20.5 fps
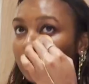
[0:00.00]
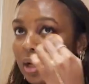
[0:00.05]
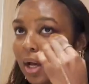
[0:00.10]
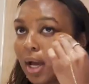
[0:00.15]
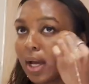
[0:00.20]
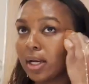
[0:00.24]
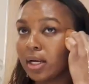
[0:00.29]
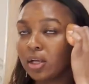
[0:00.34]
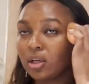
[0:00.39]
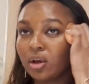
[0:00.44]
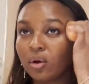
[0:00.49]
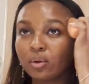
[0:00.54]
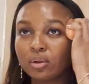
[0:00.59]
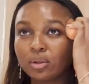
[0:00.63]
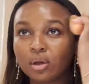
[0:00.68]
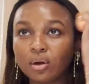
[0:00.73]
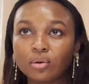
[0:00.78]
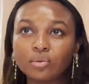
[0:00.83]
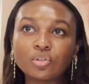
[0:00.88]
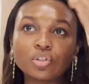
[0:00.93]
I didn't go in
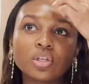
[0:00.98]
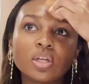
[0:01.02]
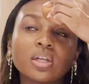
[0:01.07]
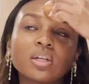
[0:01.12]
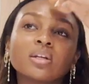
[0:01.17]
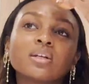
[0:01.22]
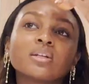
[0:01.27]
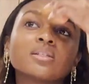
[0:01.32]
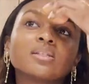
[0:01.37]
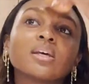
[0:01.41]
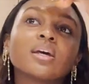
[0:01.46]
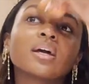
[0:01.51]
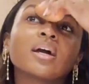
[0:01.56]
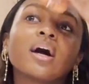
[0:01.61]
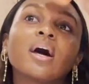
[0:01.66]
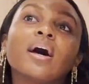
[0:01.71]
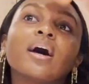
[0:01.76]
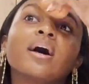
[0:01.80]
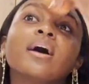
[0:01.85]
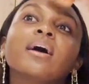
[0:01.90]
the ocean because like
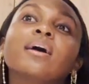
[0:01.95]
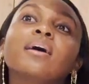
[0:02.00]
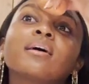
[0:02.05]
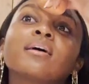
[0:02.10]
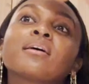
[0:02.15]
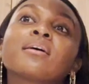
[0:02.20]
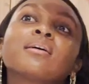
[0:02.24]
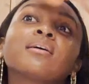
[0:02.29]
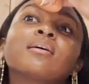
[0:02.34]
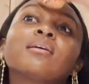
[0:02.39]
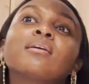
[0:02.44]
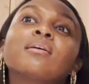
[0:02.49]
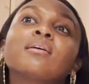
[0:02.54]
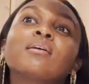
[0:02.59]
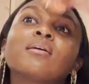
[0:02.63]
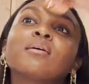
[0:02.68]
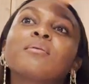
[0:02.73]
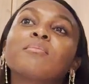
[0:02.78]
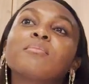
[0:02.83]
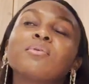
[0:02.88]
I
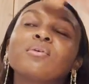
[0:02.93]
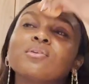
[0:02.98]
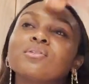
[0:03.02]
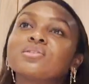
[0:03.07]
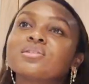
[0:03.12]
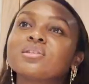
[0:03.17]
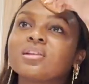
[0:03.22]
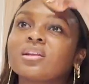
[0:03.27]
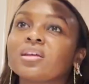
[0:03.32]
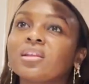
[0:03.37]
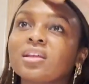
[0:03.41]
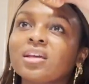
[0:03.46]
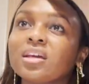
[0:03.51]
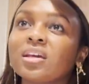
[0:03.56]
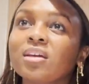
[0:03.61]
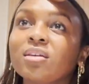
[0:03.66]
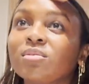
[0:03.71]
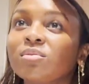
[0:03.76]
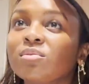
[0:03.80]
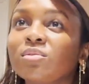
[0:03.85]

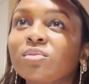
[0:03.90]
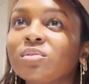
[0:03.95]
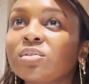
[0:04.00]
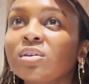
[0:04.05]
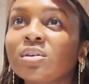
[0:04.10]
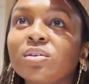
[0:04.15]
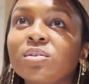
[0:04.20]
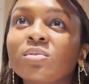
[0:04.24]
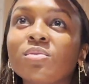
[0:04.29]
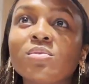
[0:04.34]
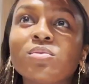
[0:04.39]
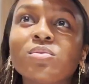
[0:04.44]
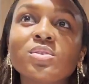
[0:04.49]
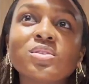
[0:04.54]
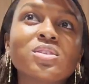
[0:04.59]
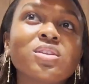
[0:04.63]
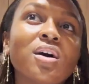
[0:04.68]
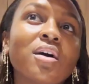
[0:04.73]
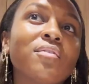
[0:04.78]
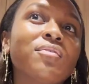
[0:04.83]
personally
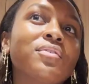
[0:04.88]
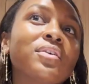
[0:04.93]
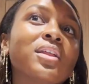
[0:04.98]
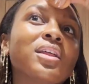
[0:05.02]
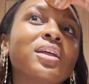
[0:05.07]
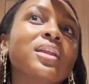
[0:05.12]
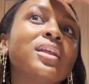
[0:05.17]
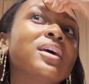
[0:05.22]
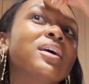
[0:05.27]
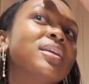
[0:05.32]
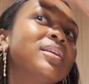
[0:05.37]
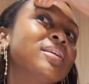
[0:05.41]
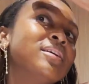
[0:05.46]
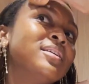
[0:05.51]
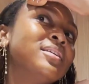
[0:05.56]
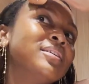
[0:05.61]
was not feeling it.